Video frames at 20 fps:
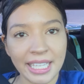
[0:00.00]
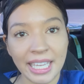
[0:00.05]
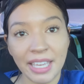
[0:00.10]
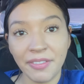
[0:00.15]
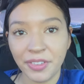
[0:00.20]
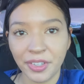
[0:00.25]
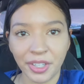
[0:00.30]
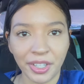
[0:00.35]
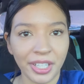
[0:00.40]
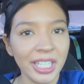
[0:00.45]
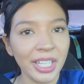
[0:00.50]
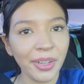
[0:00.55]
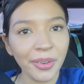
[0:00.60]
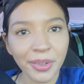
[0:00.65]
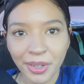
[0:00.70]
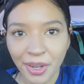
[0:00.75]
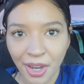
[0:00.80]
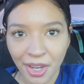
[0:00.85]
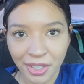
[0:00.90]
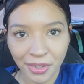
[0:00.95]
If you're gonna go
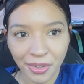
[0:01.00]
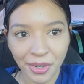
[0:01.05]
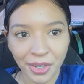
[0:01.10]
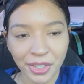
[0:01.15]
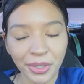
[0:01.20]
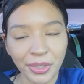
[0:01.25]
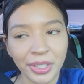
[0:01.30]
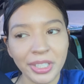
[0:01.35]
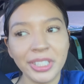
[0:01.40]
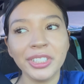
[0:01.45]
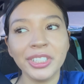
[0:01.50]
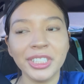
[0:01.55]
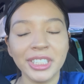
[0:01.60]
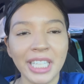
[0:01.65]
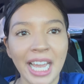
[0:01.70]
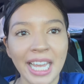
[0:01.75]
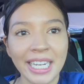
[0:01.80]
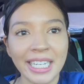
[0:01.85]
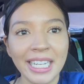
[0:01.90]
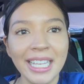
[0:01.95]
to Concord, you'll
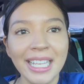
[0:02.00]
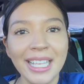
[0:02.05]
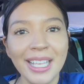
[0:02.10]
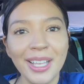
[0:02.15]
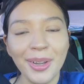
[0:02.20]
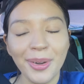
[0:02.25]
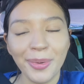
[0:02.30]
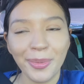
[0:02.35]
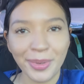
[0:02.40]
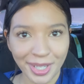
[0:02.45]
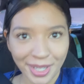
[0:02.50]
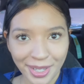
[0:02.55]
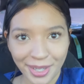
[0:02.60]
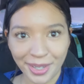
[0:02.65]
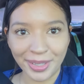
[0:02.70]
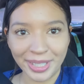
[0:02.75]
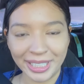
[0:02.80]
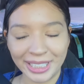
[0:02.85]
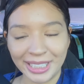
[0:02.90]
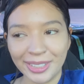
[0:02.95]
understand when you
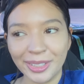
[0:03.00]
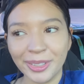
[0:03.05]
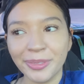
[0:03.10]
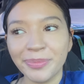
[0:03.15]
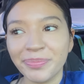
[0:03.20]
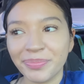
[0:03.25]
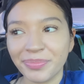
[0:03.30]
go into